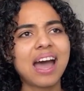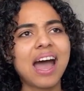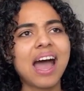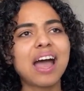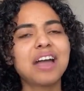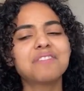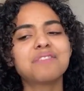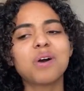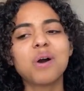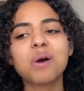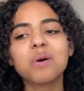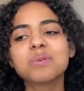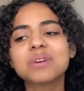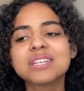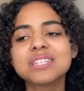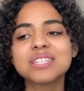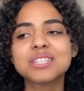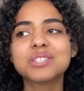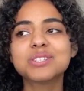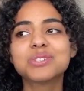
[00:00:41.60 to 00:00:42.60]
I've
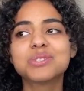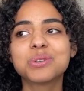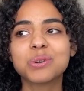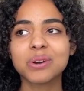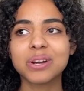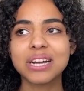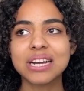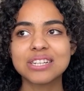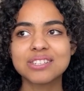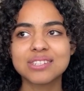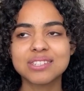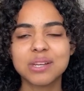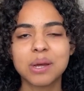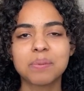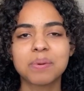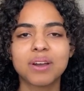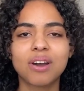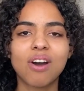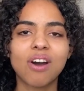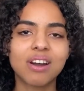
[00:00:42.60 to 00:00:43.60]
always enjoyed just
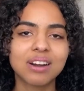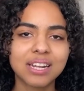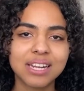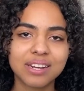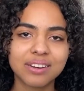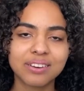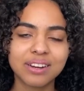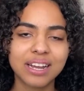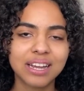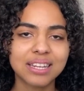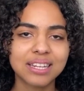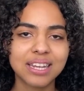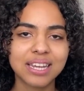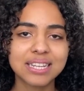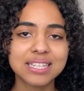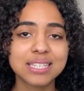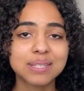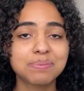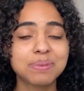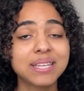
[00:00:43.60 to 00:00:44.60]
coming on here and like
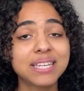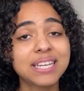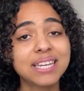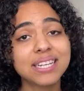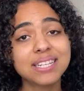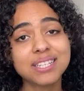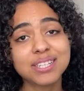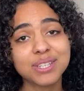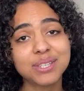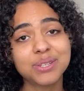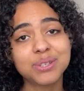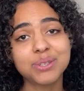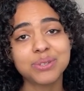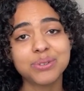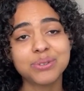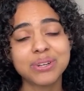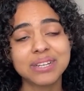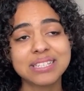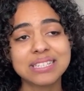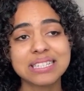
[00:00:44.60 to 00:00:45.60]
speaking to
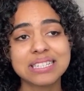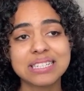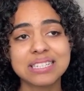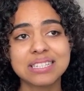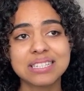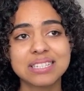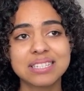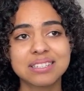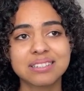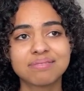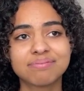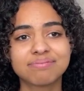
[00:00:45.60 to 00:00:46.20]
you and just,